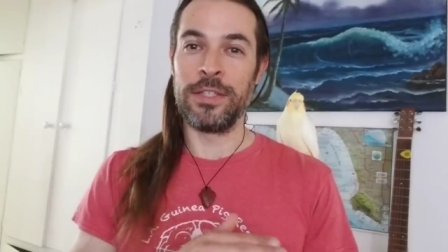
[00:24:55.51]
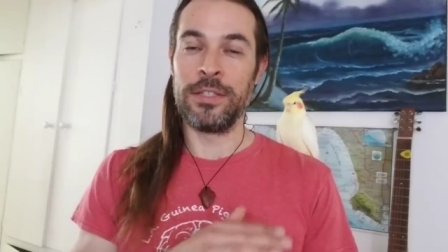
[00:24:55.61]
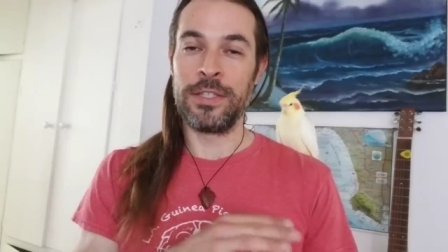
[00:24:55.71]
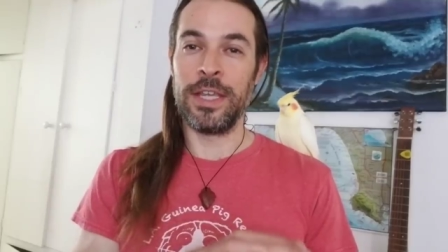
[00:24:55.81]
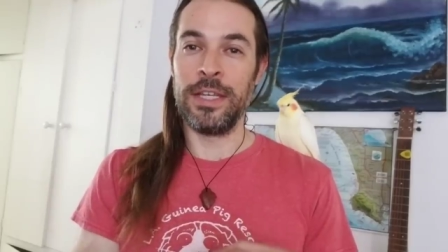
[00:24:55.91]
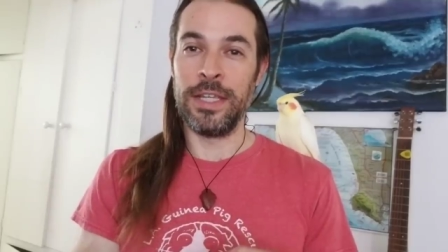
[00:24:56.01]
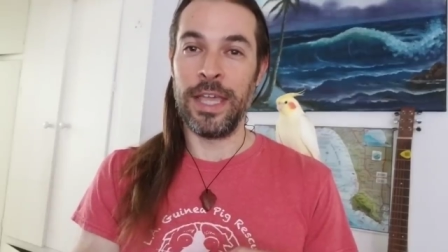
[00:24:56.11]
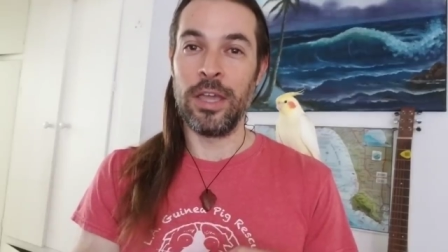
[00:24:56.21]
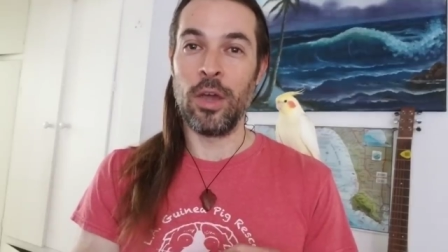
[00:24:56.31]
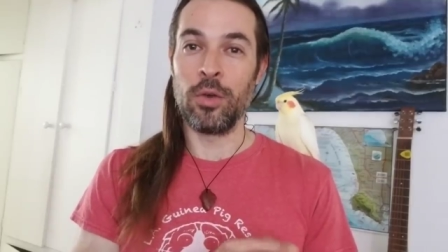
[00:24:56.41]
in San
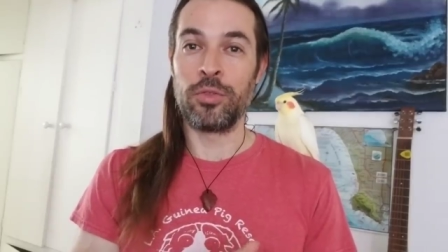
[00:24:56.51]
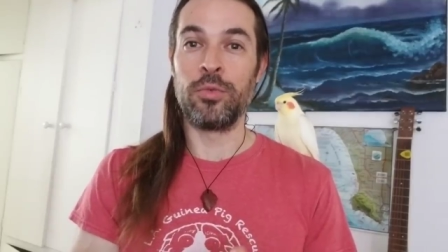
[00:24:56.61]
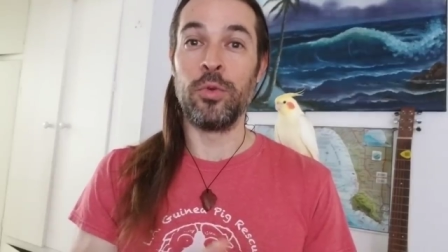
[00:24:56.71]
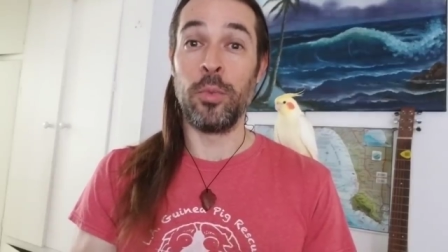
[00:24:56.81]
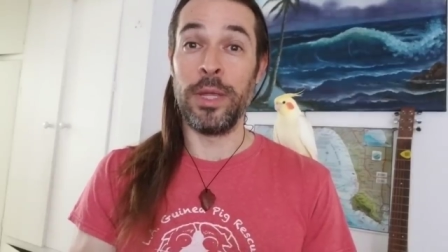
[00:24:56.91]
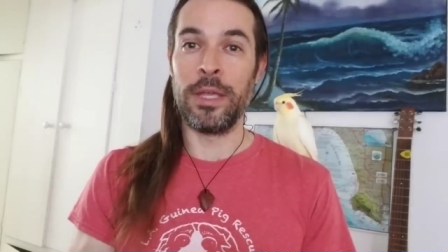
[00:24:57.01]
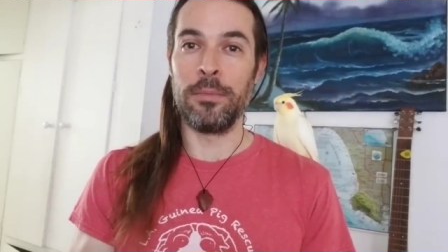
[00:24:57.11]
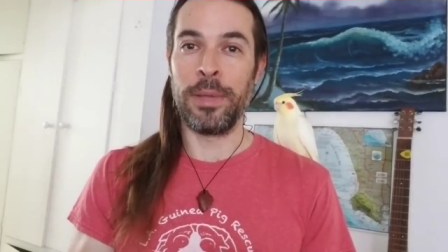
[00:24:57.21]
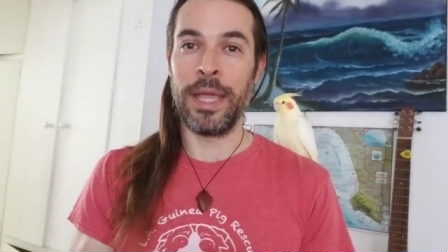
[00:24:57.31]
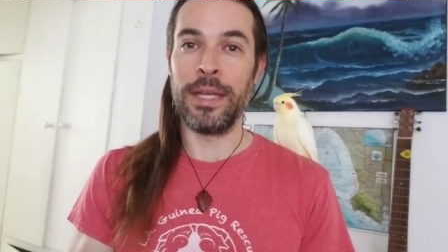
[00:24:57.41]
Diego through Wee
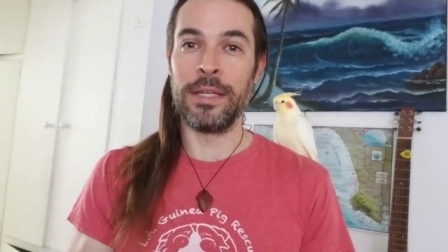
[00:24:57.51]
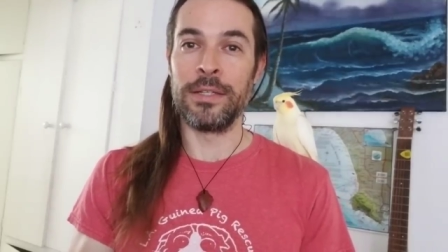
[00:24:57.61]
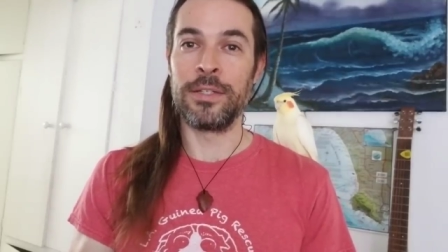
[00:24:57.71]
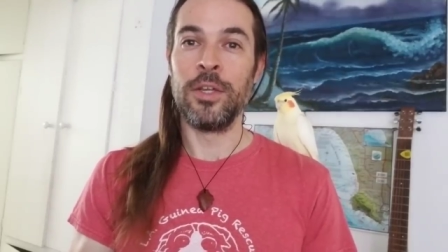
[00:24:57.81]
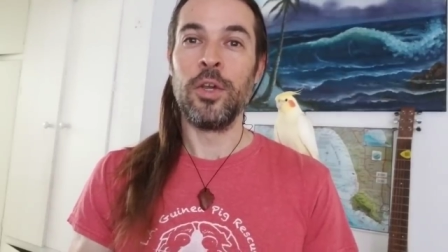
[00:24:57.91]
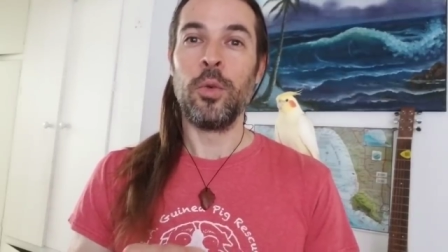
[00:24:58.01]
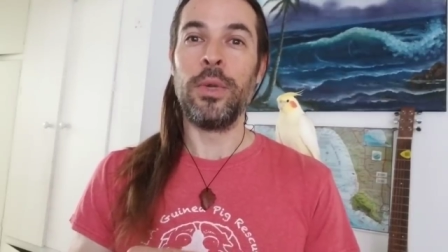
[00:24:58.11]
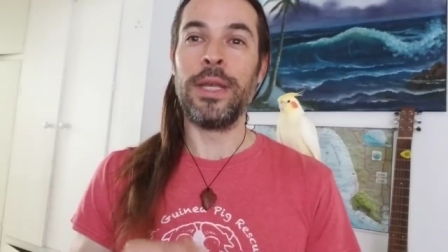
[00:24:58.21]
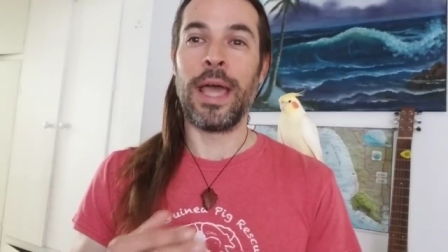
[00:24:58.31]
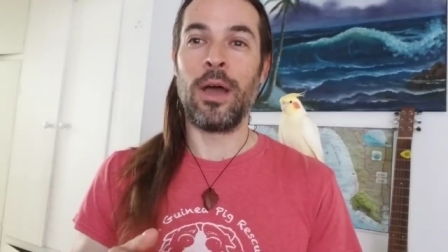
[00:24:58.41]
Companions.
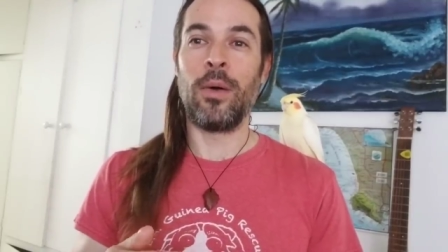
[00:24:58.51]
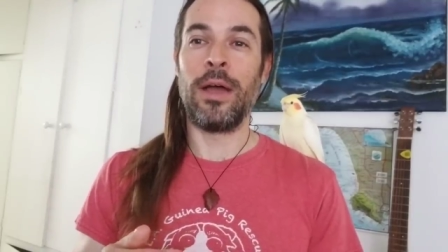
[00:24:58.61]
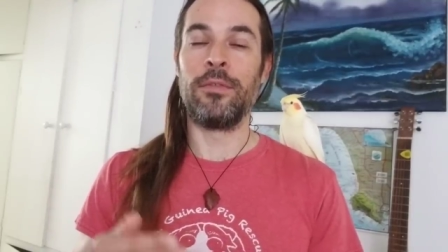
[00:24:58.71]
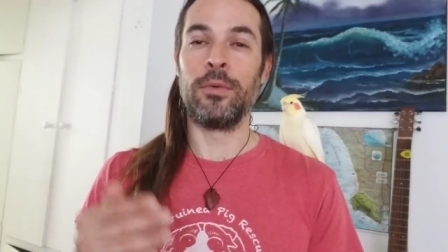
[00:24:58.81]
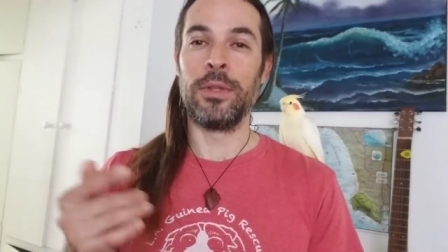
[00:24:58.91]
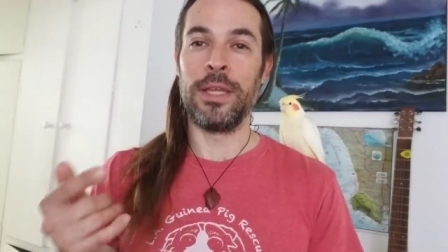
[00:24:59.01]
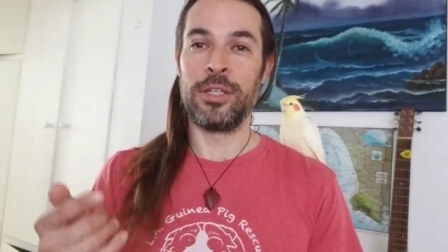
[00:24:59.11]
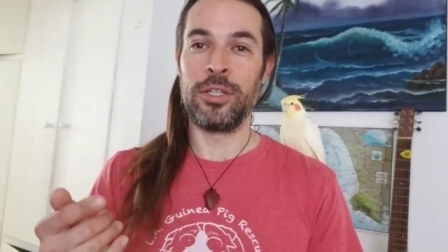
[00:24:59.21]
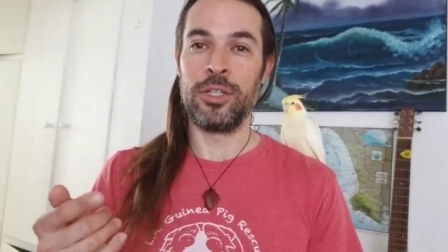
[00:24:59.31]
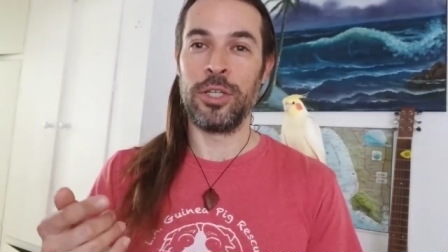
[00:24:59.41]
We now have a
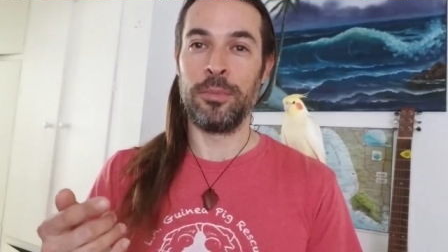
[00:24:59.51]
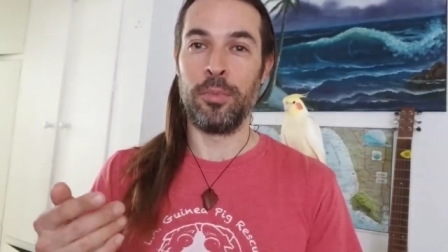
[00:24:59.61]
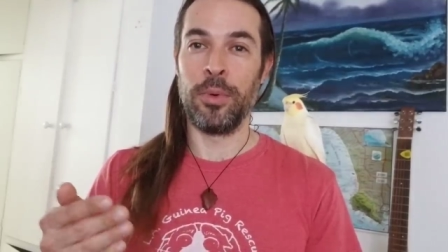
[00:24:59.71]
relationship